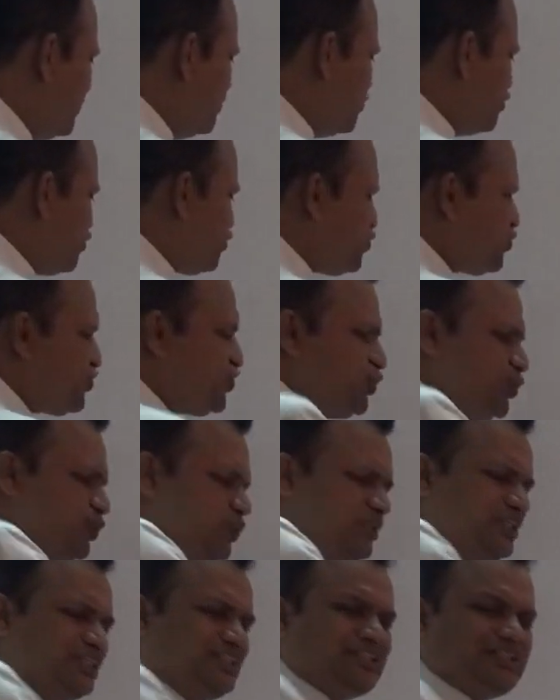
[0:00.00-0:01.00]

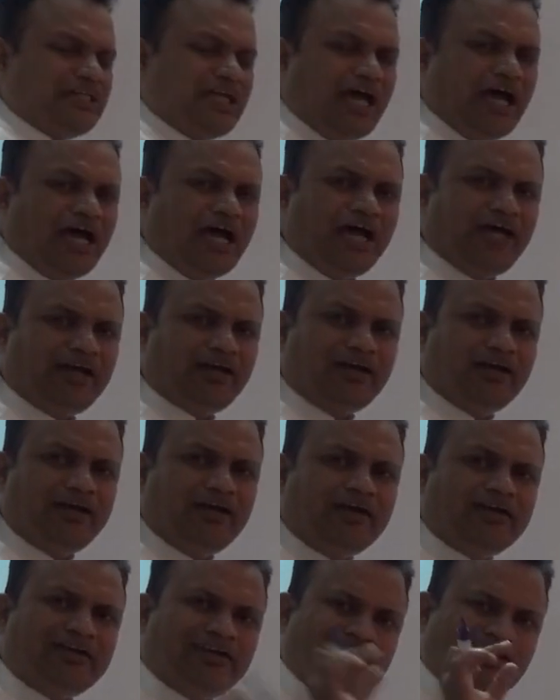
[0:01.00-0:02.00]
students are
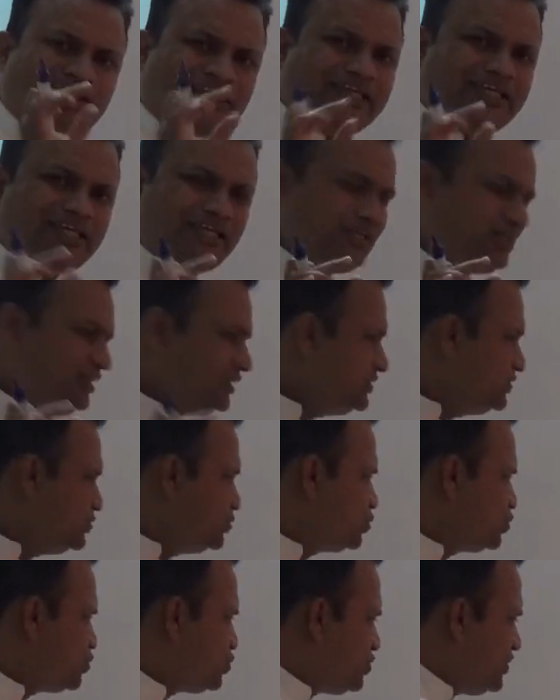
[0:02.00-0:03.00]
taking
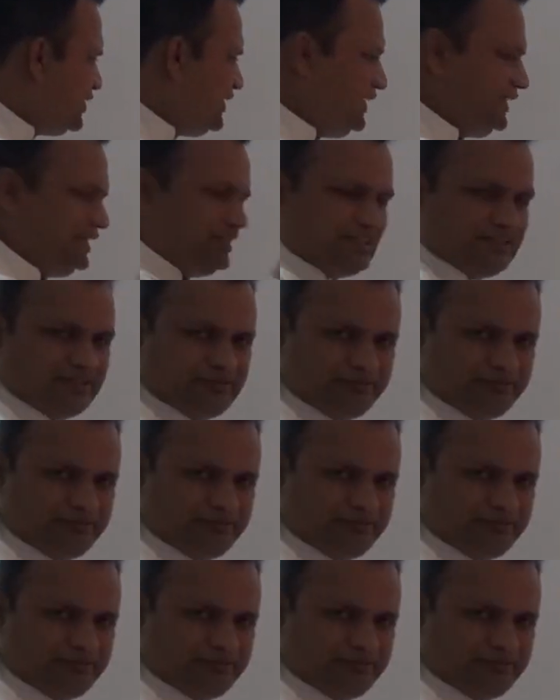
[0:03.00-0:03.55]
tea.